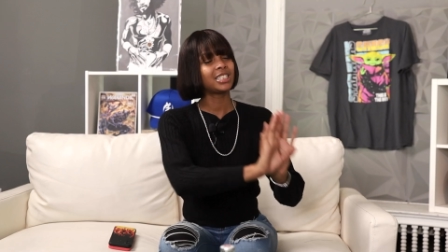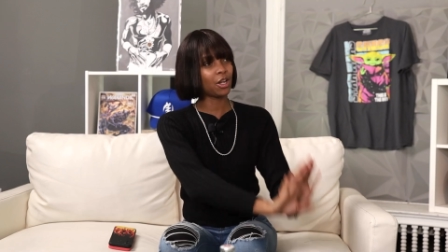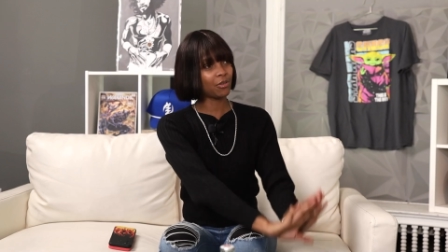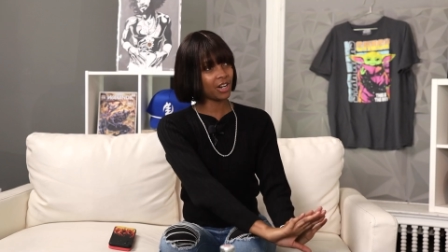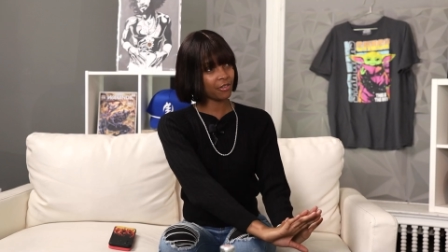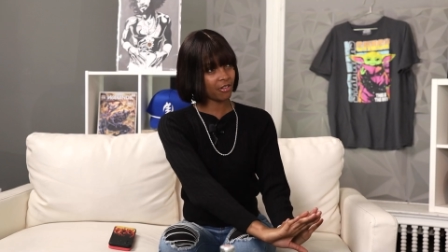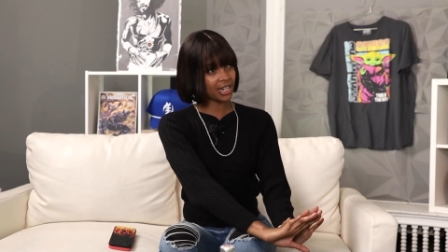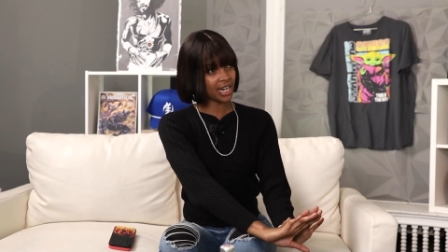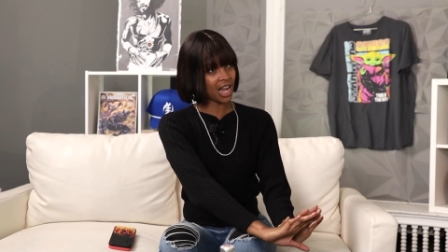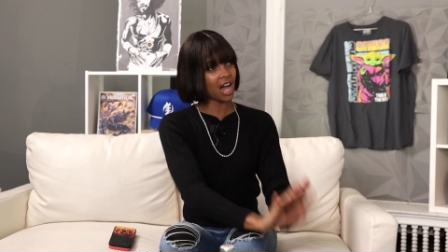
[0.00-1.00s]
over there for
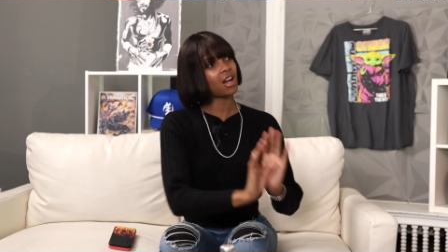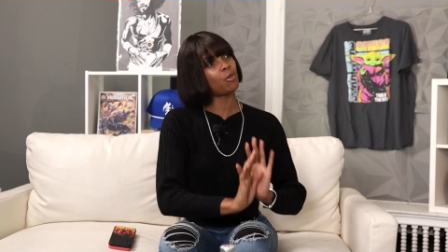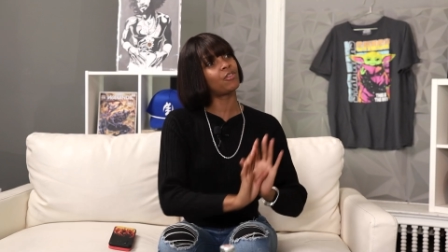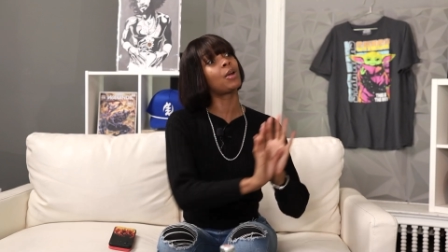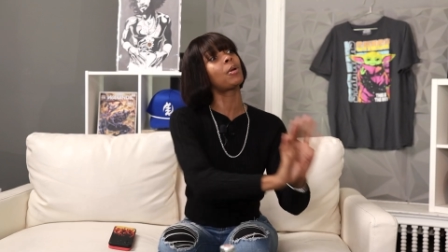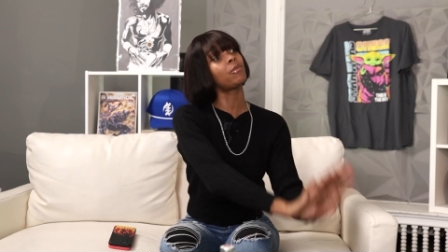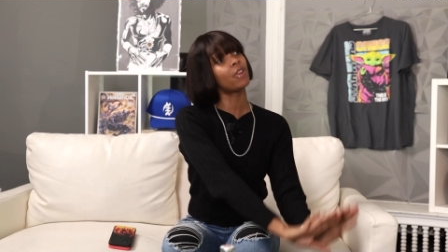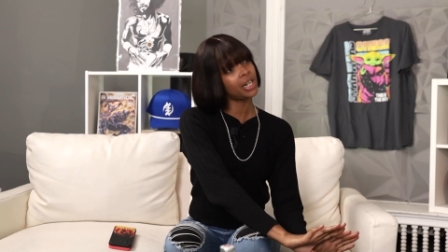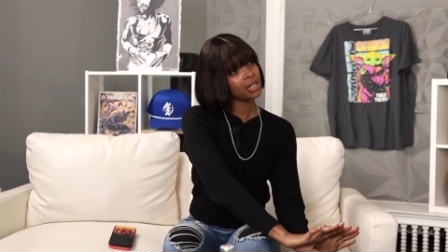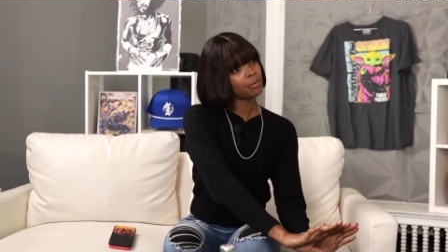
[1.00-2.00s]
right now. I'll come over there when I'm
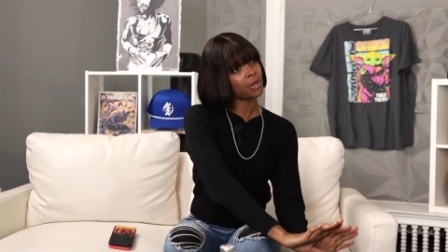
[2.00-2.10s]
ready. But